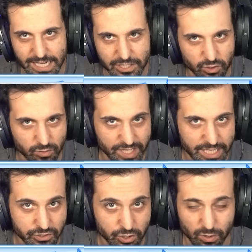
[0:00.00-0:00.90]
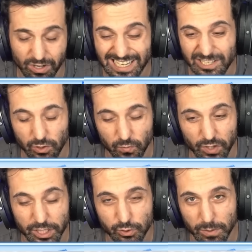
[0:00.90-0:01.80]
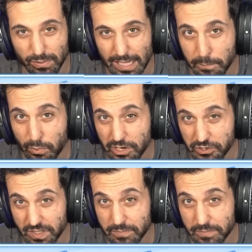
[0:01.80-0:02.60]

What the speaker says: sort of answer or any sort of way to apply pressure